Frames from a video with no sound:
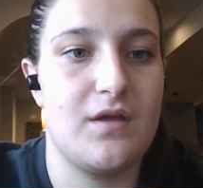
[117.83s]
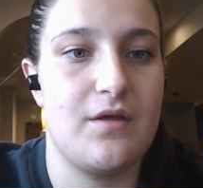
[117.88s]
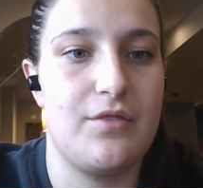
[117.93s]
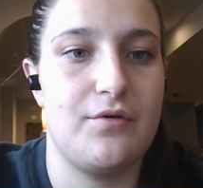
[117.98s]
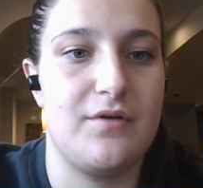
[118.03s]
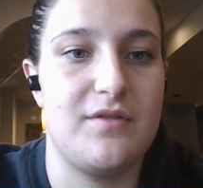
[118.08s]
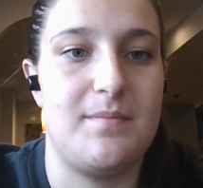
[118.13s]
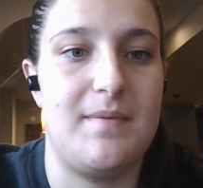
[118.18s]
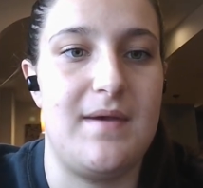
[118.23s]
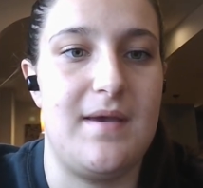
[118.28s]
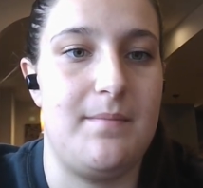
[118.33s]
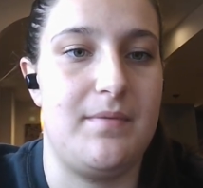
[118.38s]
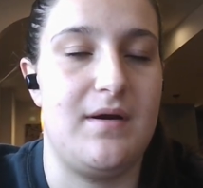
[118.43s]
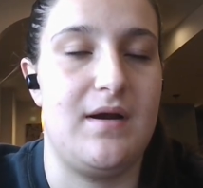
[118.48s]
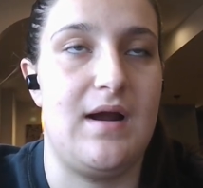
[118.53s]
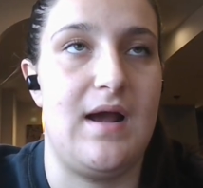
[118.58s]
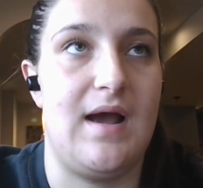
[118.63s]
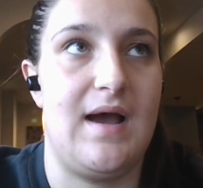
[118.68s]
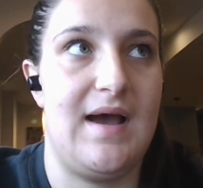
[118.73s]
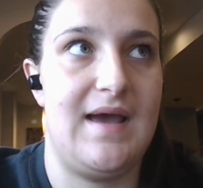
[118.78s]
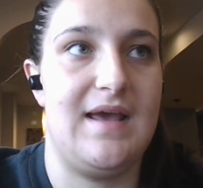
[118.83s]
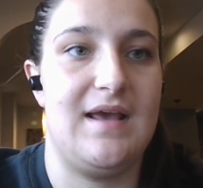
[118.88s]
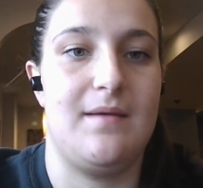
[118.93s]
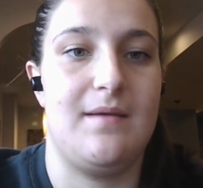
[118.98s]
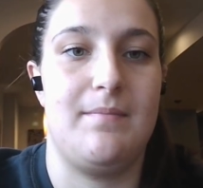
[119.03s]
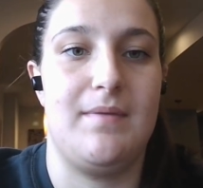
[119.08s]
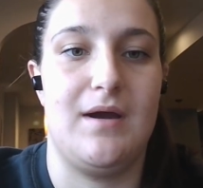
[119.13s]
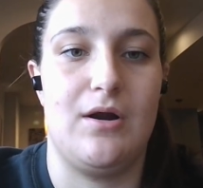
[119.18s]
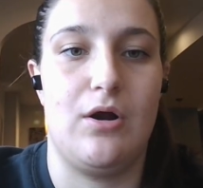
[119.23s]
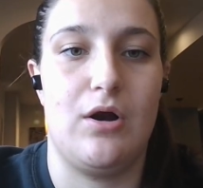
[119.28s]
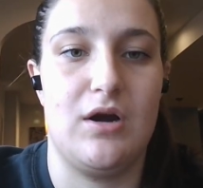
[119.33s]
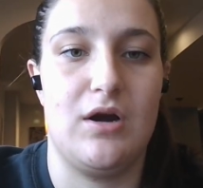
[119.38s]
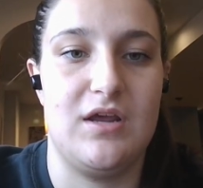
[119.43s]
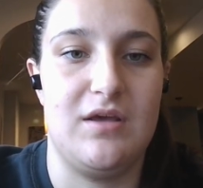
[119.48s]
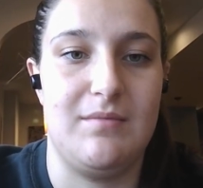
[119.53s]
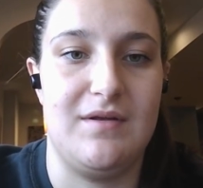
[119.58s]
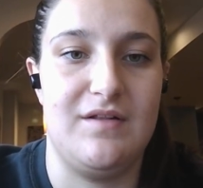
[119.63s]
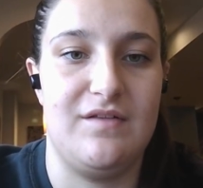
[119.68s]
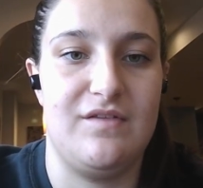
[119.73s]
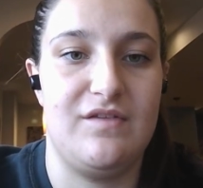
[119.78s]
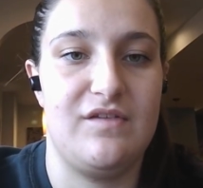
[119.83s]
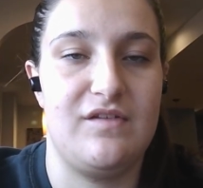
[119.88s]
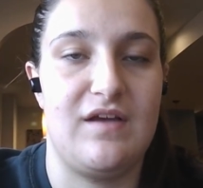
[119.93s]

Throughout the paper, I compared arguments,